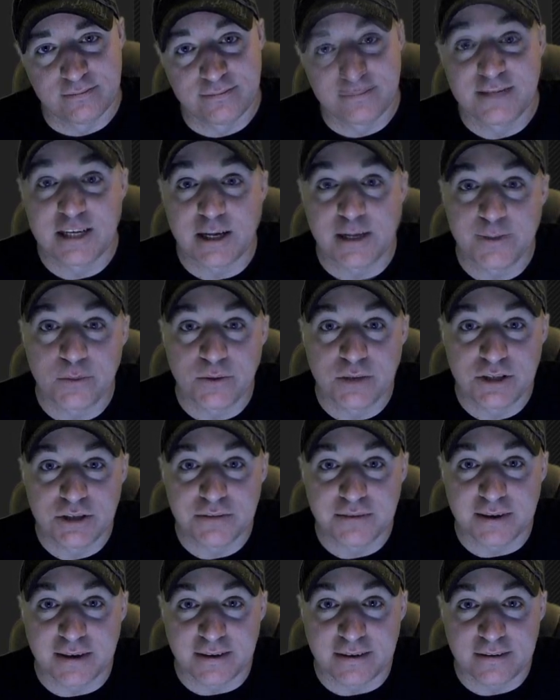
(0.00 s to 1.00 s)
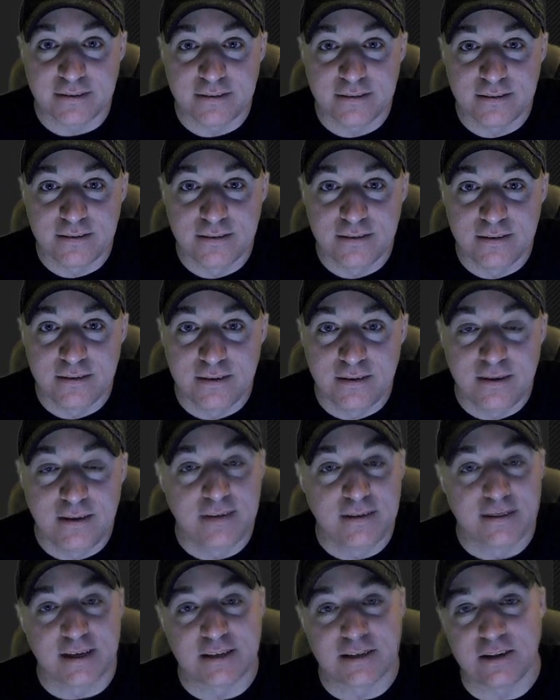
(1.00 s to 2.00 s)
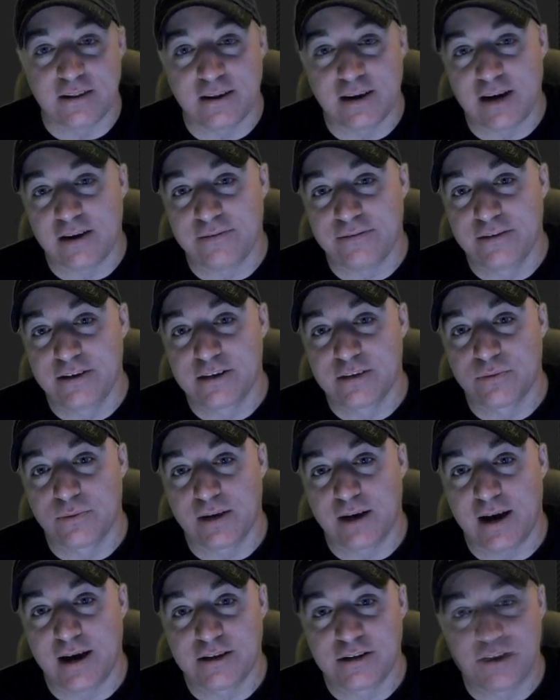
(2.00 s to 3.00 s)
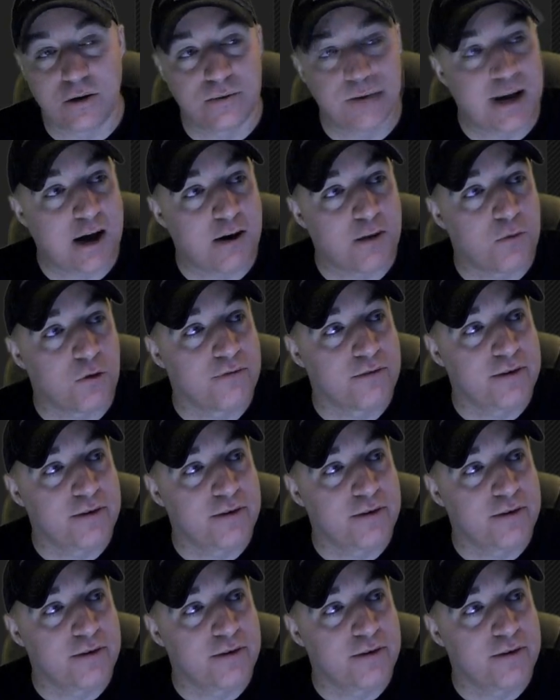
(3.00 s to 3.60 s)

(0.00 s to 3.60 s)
Tell me what you think. That's all I got for this one, guys. No doubt more